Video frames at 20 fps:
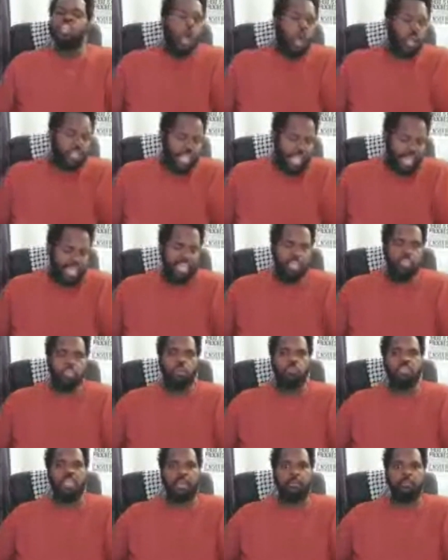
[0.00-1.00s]
Y'all can't get
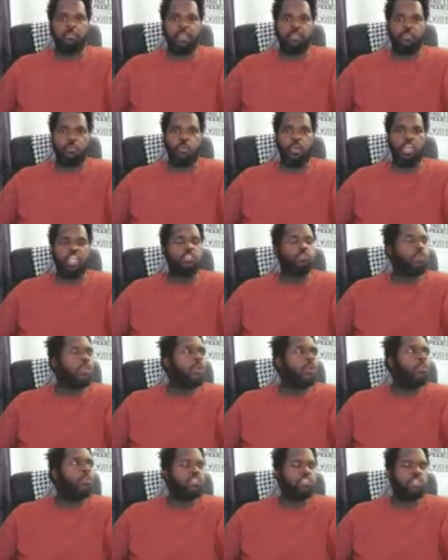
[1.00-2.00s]
no damn living wage.
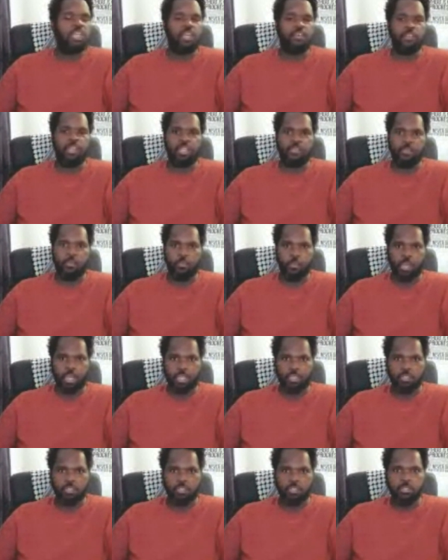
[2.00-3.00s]
We don't want you to give a living
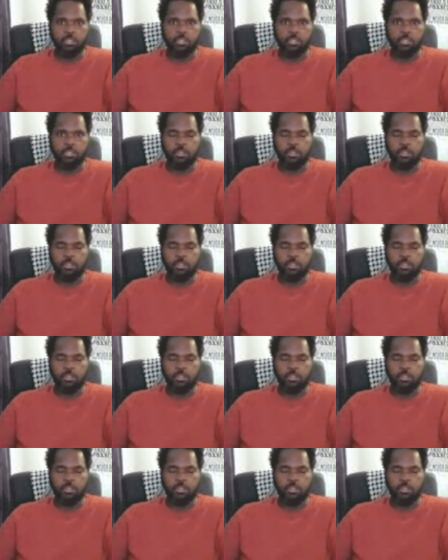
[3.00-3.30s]
wage.